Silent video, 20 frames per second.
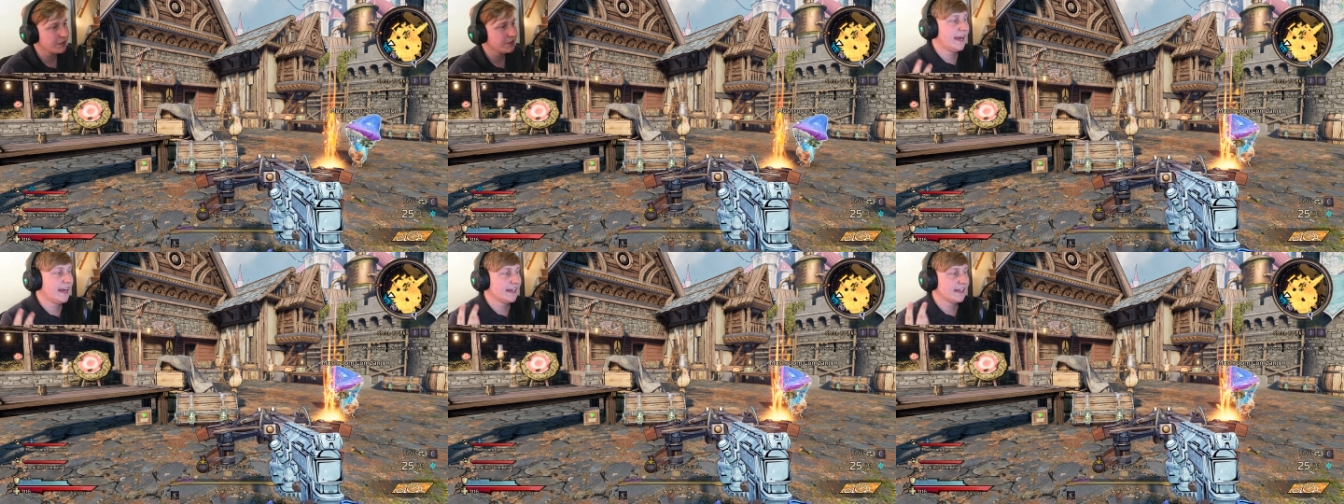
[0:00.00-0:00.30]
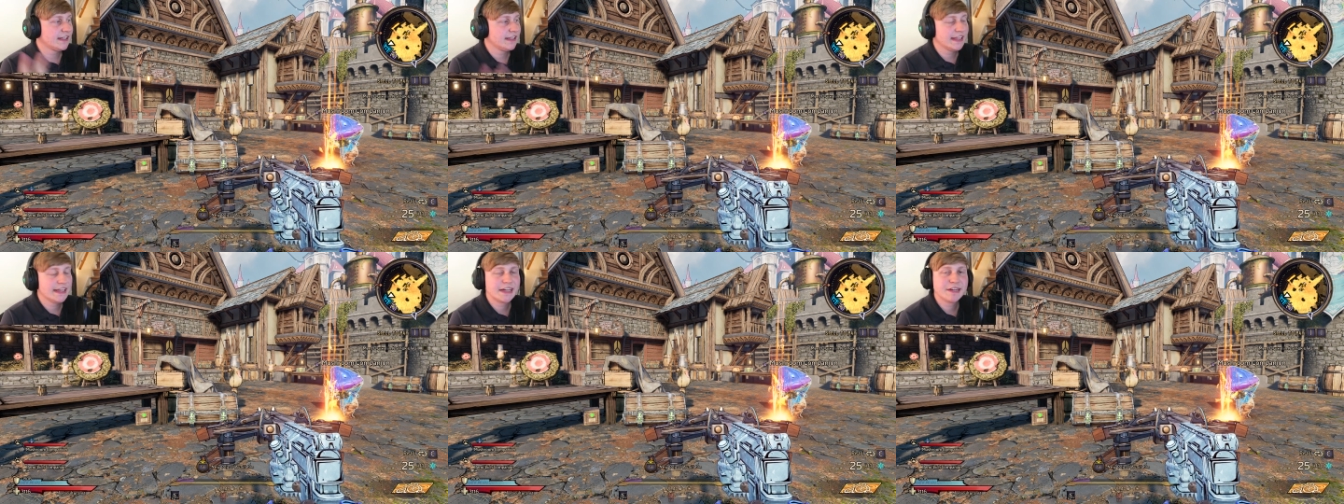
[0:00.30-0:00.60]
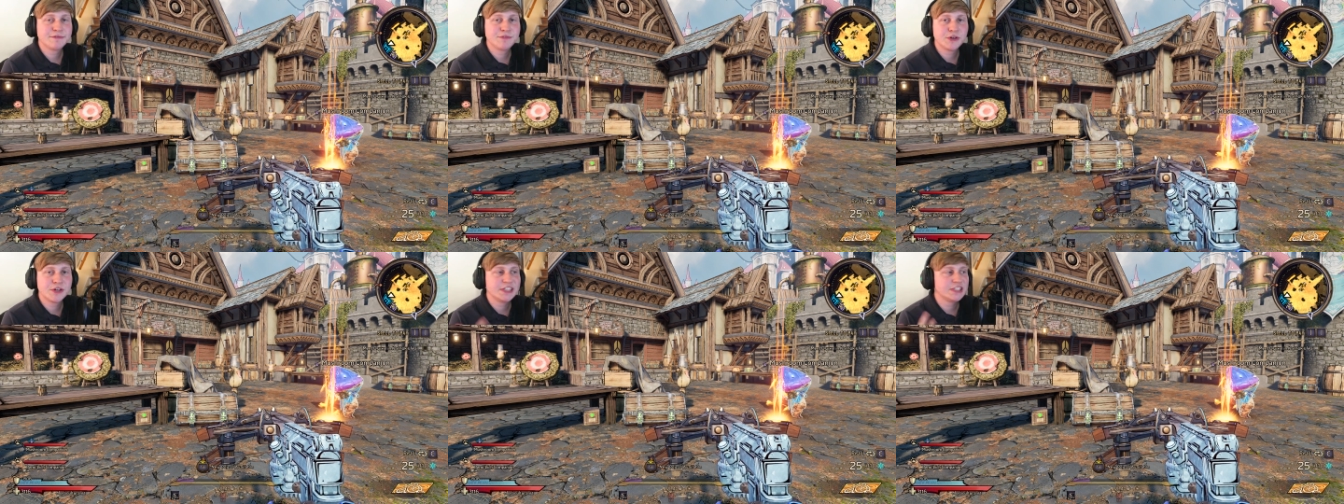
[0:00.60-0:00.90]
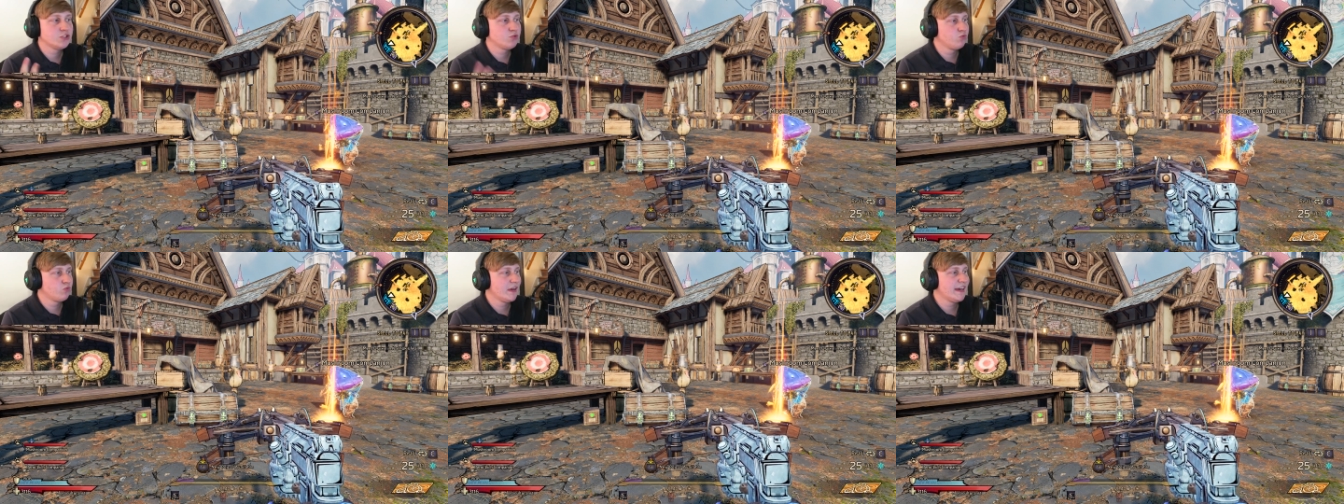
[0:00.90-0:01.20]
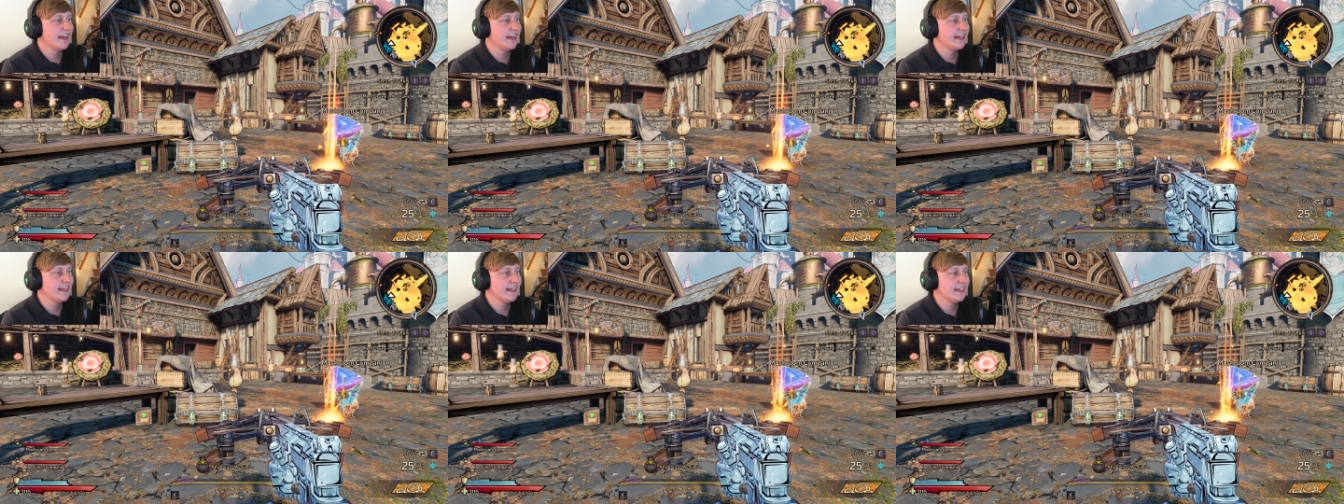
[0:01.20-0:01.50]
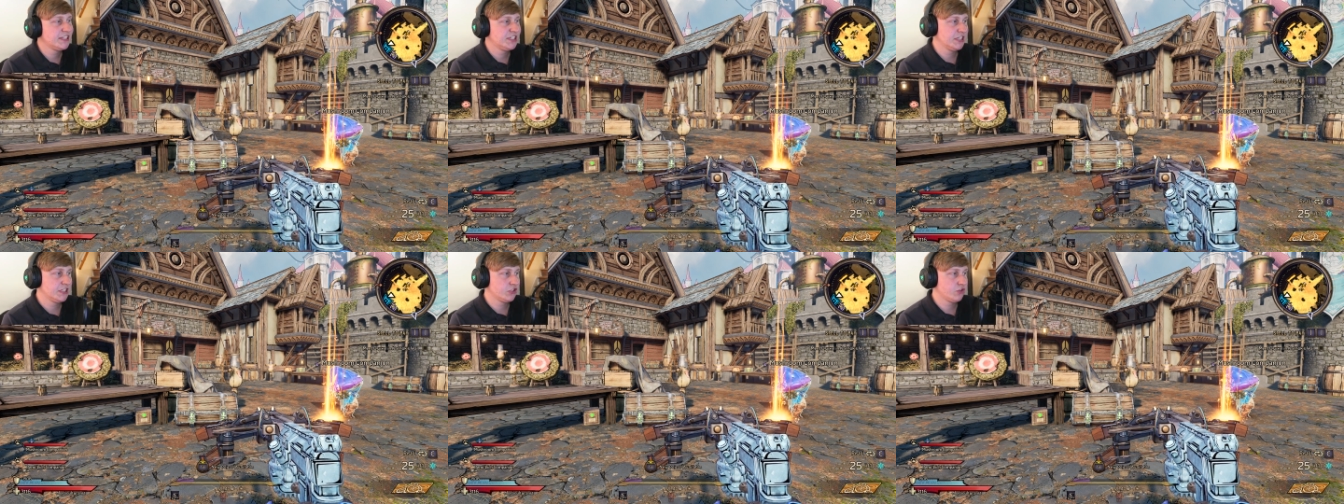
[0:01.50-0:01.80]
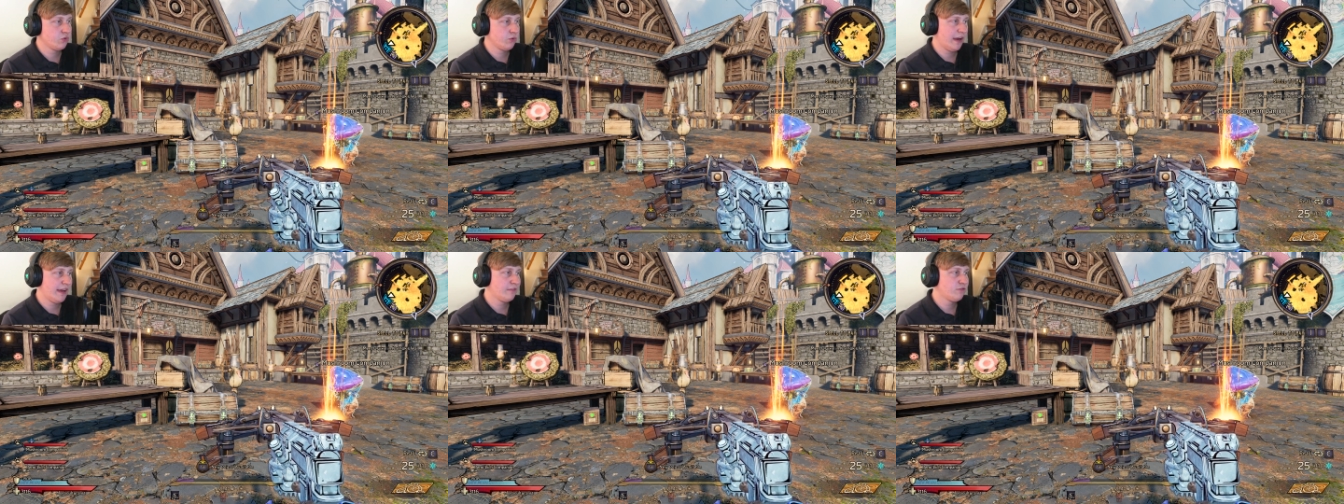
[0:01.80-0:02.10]
We got Clairvoyance, Rick and Glacius,
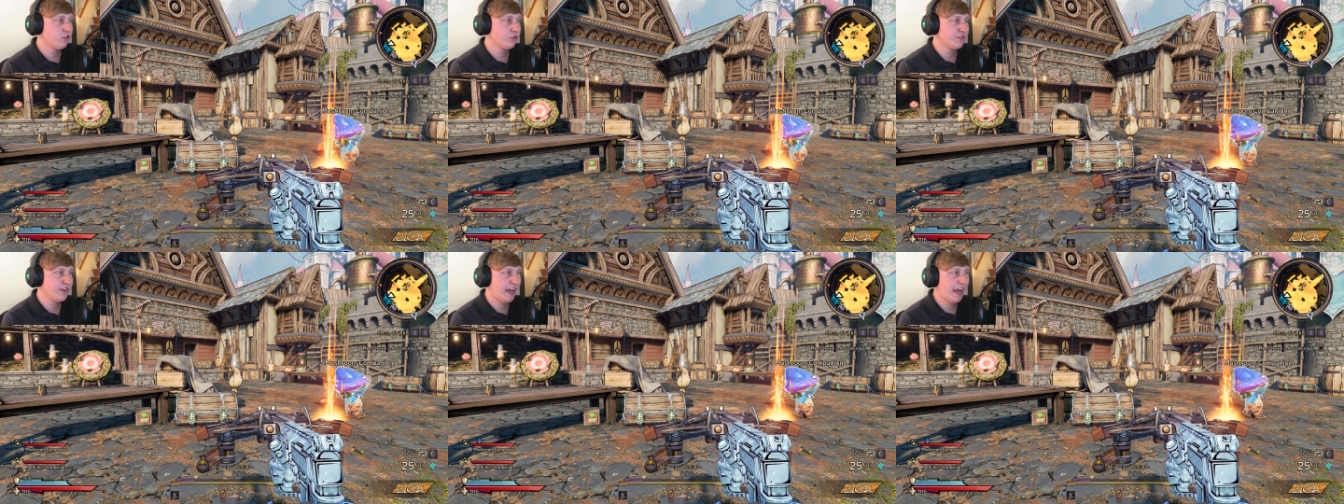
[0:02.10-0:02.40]
Grey Wolf,